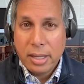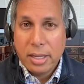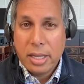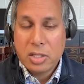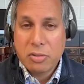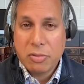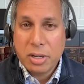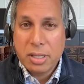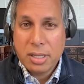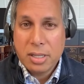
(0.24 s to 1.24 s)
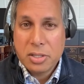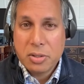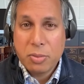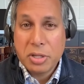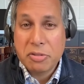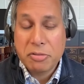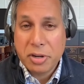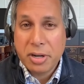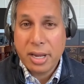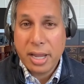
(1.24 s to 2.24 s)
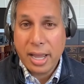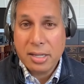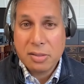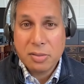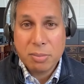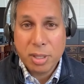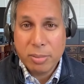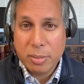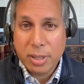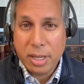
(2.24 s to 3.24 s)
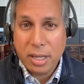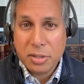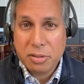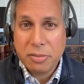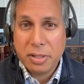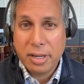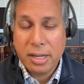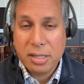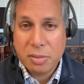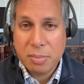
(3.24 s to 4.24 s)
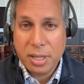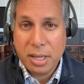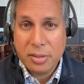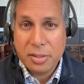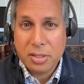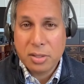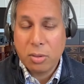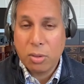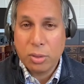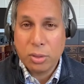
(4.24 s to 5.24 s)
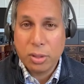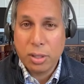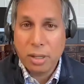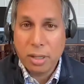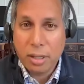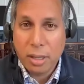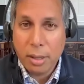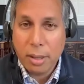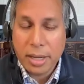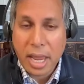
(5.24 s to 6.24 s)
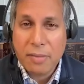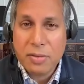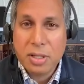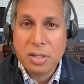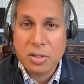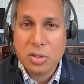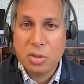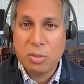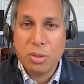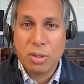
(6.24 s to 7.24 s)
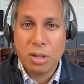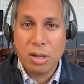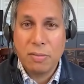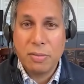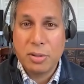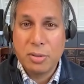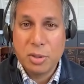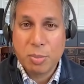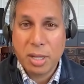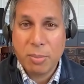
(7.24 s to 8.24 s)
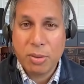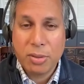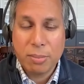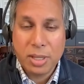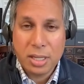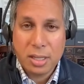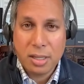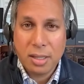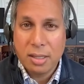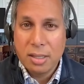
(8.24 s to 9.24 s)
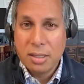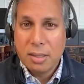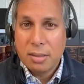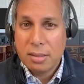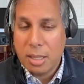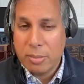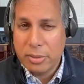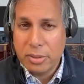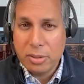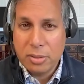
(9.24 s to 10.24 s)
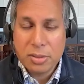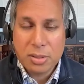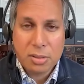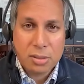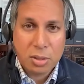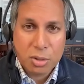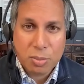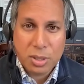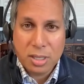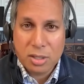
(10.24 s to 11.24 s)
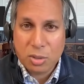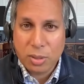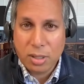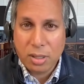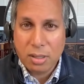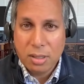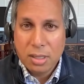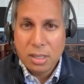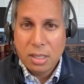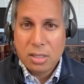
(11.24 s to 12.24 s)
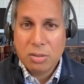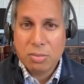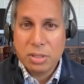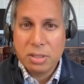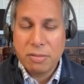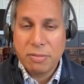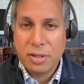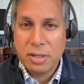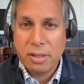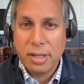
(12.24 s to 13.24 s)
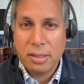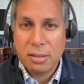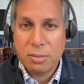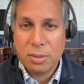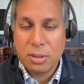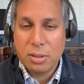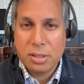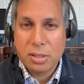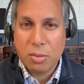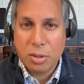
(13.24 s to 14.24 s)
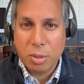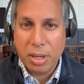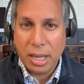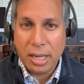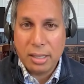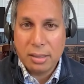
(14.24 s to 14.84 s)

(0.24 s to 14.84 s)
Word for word: it's very easy when you're very active in public policy or very active in politics and or you're a, a, an avid consumer of the newspaper the media cable news social media twitter to really feel like the world is going to pot